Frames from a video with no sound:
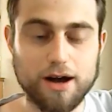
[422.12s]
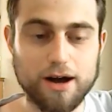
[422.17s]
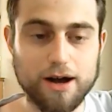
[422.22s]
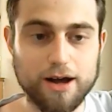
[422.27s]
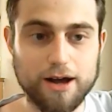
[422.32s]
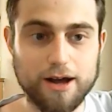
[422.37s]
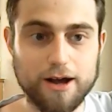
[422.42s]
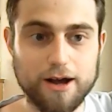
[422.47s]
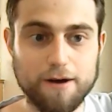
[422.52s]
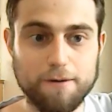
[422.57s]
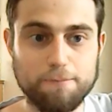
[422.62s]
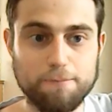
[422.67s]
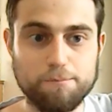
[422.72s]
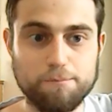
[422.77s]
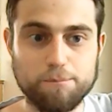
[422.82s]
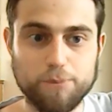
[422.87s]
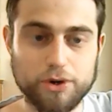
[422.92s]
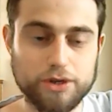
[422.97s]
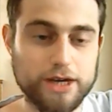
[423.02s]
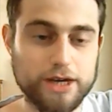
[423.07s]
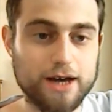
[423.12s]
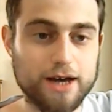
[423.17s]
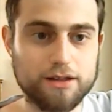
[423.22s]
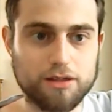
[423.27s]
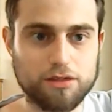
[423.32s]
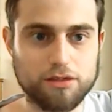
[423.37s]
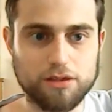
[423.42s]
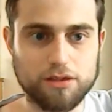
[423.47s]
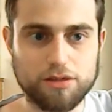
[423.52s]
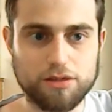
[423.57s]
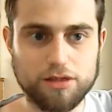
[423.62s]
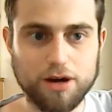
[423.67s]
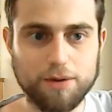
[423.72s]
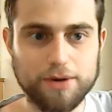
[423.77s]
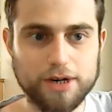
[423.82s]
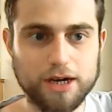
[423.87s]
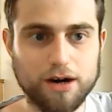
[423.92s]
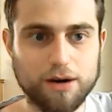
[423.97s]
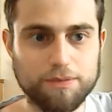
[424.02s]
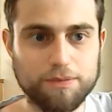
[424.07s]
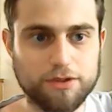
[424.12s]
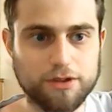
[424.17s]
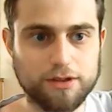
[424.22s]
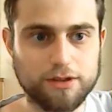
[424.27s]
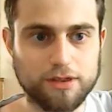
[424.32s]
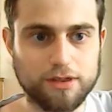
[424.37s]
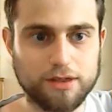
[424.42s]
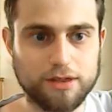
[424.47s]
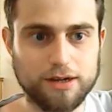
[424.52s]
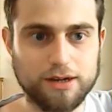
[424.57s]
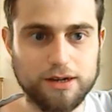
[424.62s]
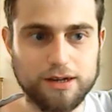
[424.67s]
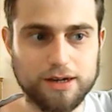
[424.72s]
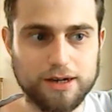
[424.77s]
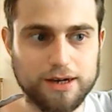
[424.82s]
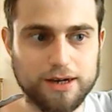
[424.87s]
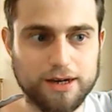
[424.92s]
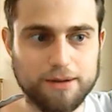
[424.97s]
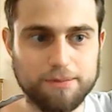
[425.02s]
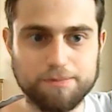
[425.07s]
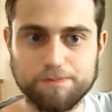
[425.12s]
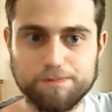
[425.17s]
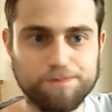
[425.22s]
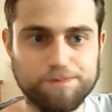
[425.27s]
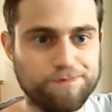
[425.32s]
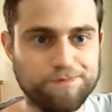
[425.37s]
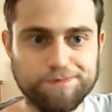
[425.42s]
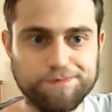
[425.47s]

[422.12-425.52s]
Um, but yeah, there's there's so many options, and um,